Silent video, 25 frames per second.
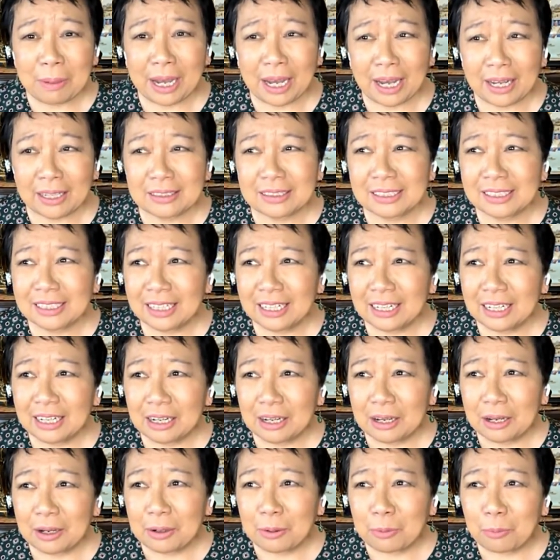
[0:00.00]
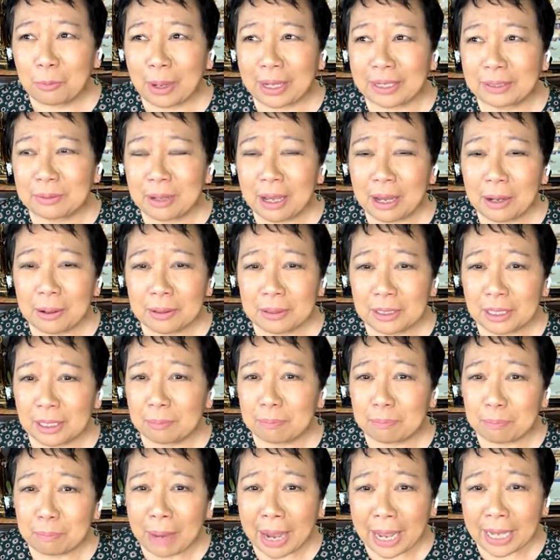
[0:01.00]
but when
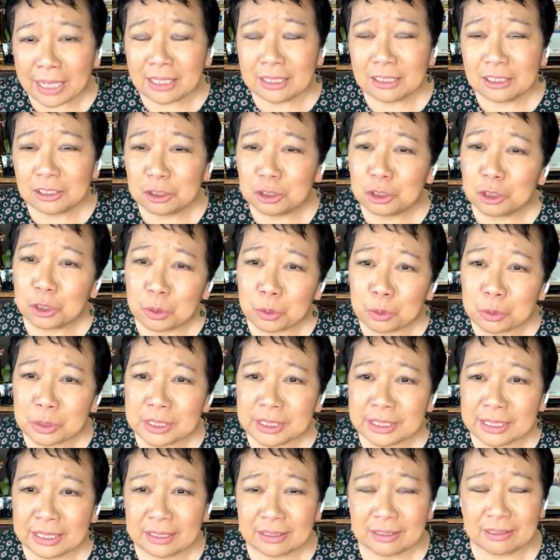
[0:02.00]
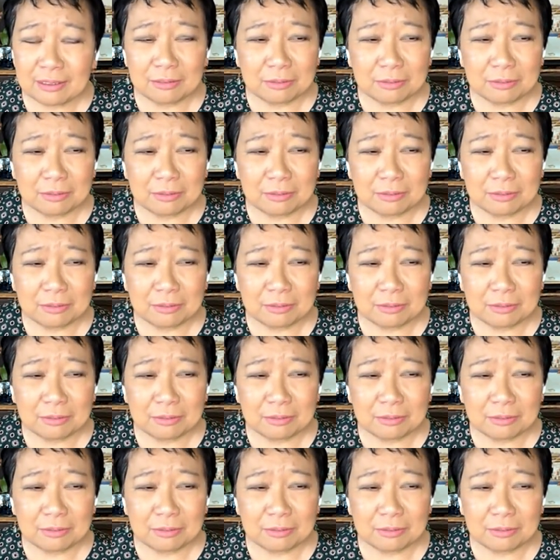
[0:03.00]
in my youth,